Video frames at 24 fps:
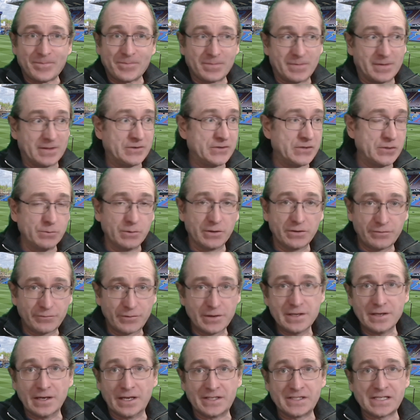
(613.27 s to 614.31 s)
2 or
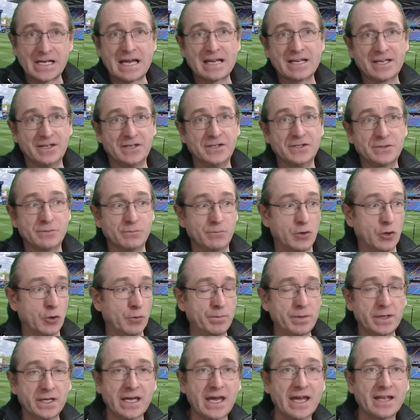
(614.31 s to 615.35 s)
3 attackers up
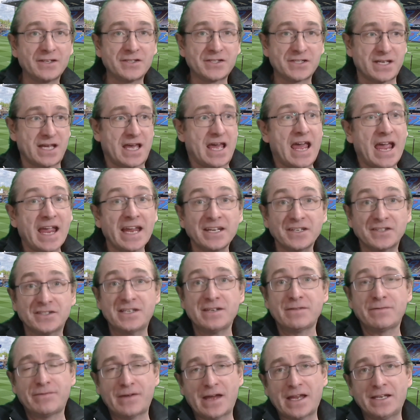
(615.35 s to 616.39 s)
against 8
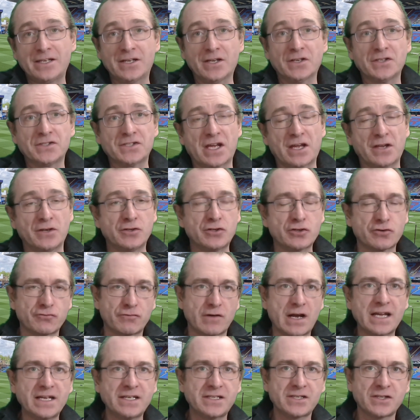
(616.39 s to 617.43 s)
defenders, and
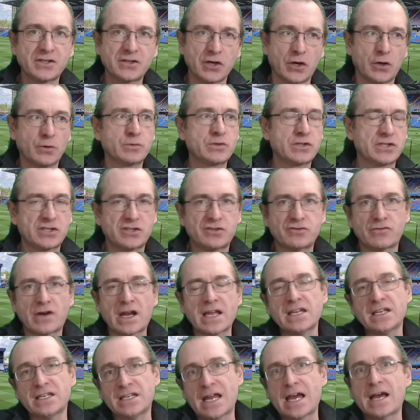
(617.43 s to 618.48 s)
try to go
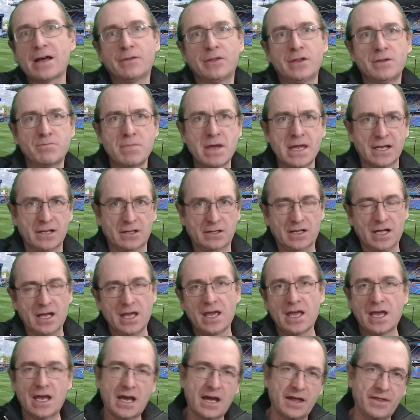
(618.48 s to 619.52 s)
straight down the middle.
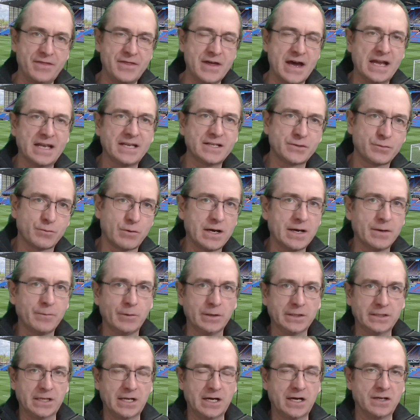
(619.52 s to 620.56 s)
And that is why we
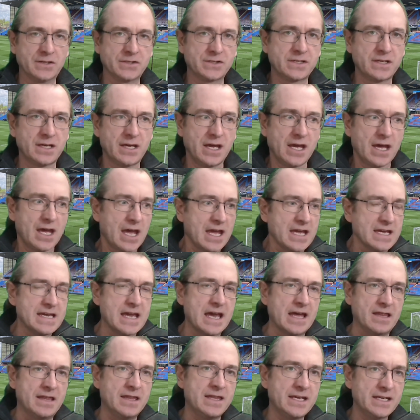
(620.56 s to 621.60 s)
lost.
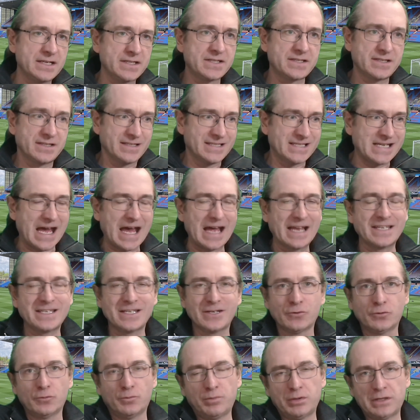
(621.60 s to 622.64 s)
Yet this
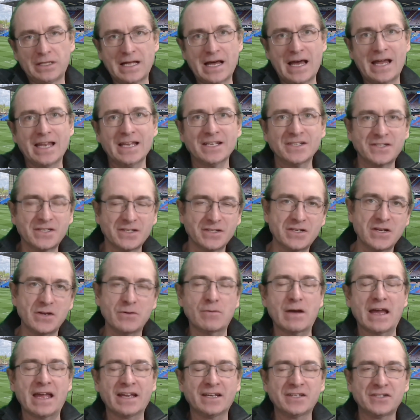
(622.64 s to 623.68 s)
tactical plan is to
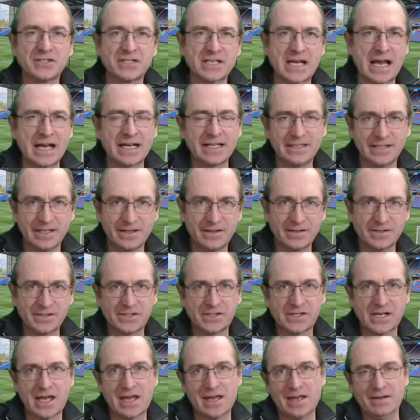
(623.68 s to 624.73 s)
do exactly the
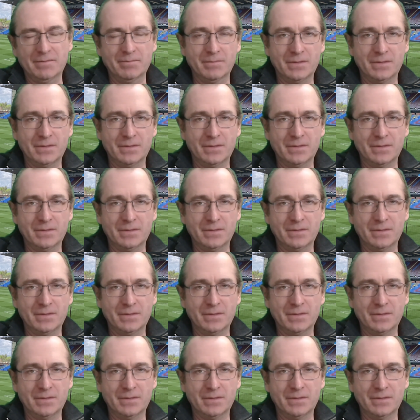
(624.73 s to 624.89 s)
same.